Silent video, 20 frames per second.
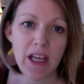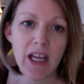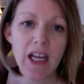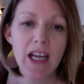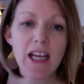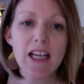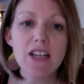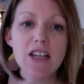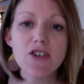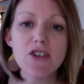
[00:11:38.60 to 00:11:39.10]

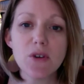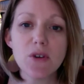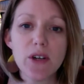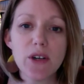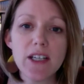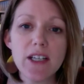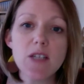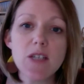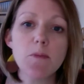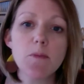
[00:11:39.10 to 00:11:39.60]

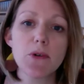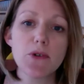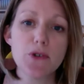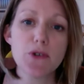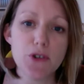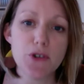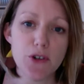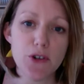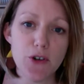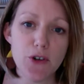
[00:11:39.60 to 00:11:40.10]
Historians
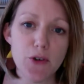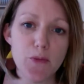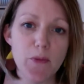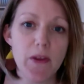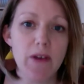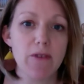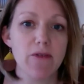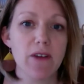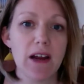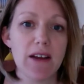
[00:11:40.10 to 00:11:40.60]
presume
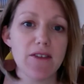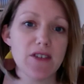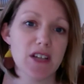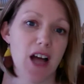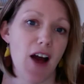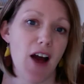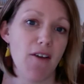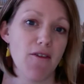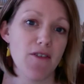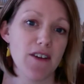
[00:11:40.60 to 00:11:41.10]
that Fife's
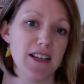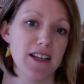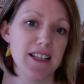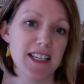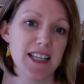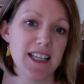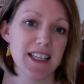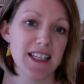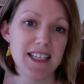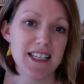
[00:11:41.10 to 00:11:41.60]
confidence
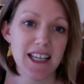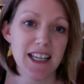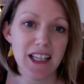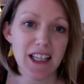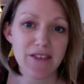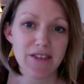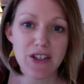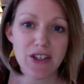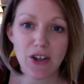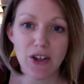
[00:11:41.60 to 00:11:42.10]
in the skill of
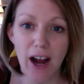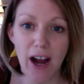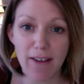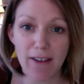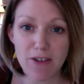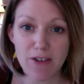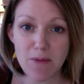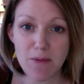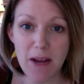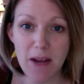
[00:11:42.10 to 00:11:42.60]
his
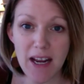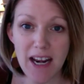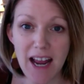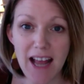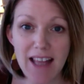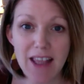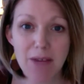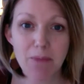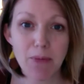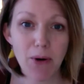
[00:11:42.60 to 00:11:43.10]
craftsmen and
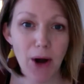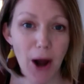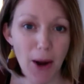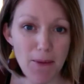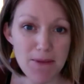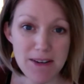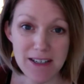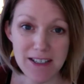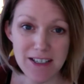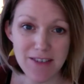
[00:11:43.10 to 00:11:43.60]
the
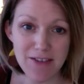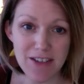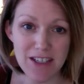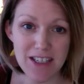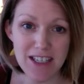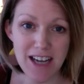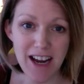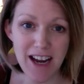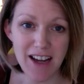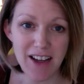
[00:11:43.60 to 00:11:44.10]
prominence of his
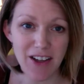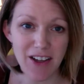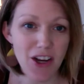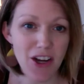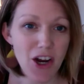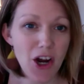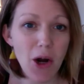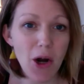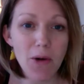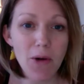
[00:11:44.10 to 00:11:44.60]
style
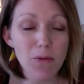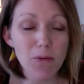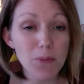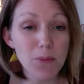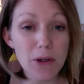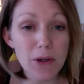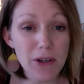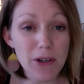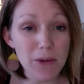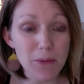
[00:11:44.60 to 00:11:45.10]

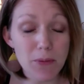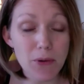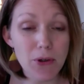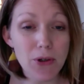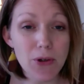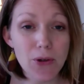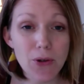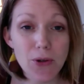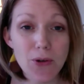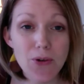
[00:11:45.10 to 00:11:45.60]

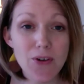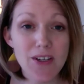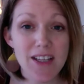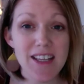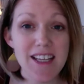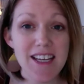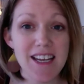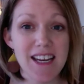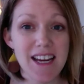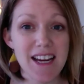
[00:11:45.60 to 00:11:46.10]
precluded the
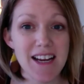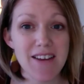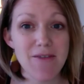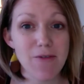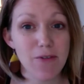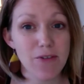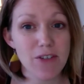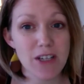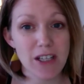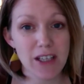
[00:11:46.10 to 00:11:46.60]
need
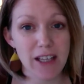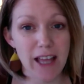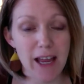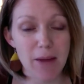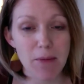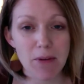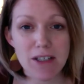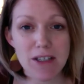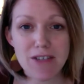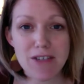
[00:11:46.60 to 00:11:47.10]
to
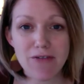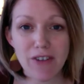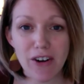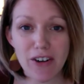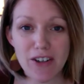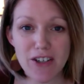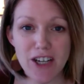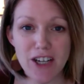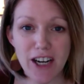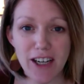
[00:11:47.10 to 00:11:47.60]
label his
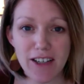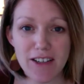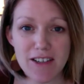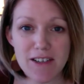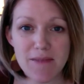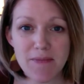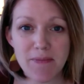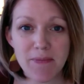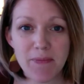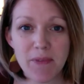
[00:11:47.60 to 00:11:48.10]
furnishings.
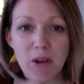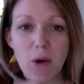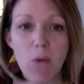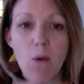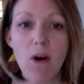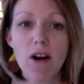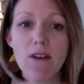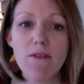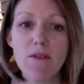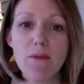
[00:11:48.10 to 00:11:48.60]

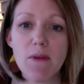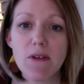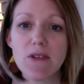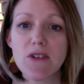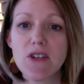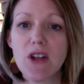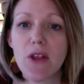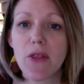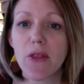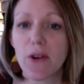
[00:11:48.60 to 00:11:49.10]
One of the most
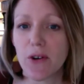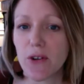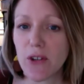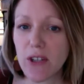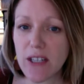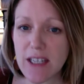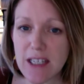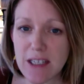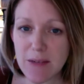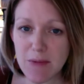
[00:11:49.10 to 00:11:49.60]
thoroughly
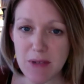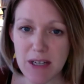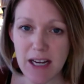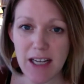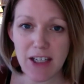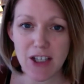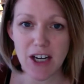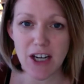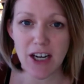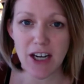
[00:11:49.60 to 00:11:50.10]

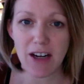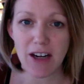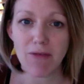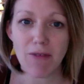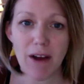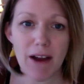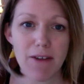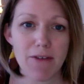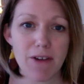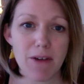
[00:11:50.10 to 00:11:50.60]
substantiated
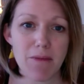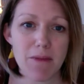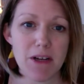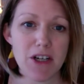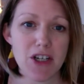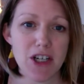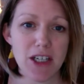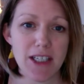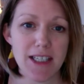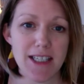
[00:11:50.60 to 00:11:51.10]
Fife
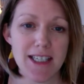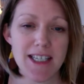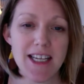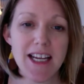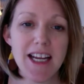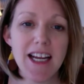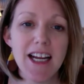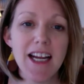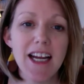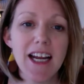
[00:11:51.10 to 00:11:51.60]
commissions
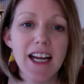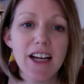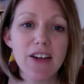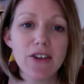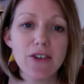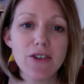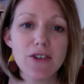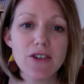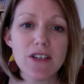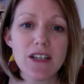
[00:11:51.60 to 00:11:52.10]

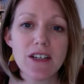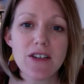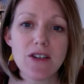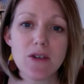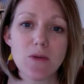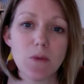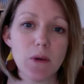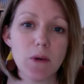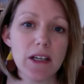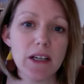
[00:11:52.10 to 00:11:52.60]
includes a
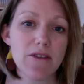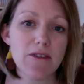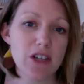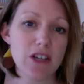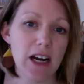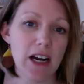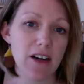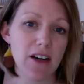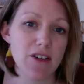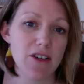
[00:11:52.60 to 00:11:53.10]
suite of
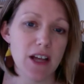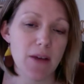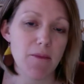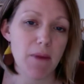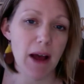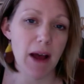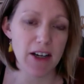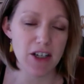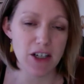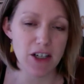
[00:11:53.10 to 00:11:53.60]
chairs and
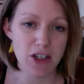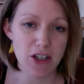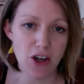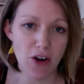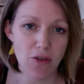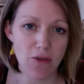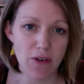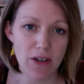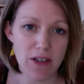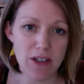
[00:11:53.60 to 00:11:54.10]
matching
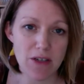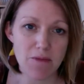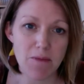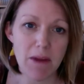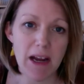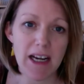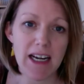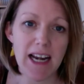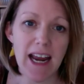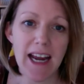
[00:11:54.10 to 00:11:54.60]
sofas
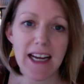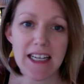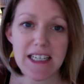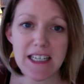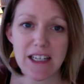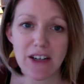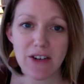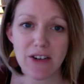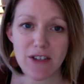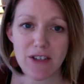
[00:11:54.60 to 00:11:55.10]
made in
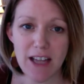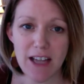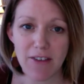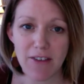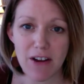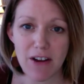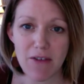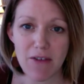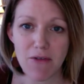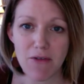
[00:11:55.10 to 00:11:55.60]

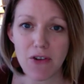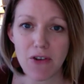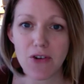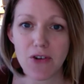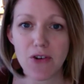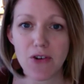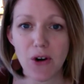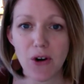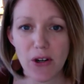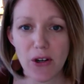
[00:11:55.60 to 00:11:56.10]
1807 for the New
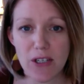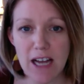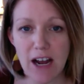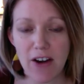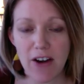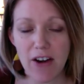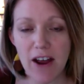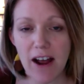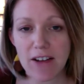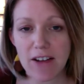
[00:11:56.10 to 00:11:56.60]
York
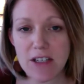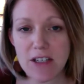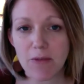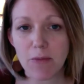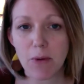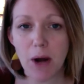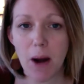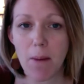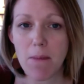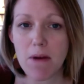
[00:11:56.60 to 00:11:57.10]
townhouse of
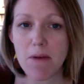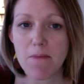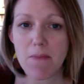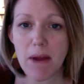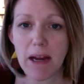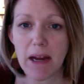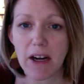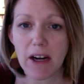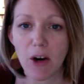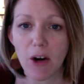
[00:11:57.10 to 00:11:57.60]
prominent
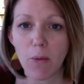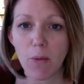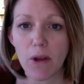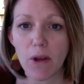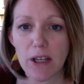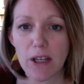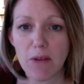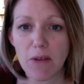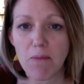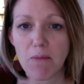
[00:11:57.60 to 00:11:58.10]
banker
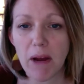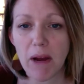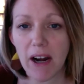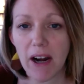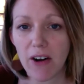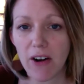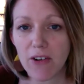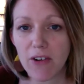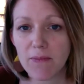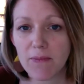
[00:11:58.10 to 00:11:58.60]
William
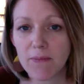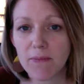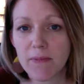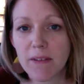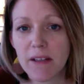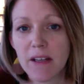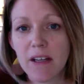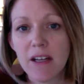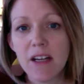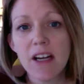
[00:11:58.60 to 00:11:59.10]
Baird.
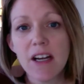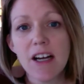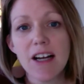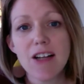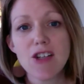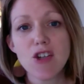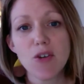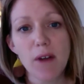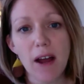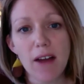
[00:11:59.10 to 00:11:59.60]
A
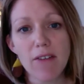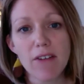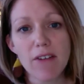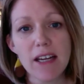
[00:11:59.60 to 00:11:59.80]
surviving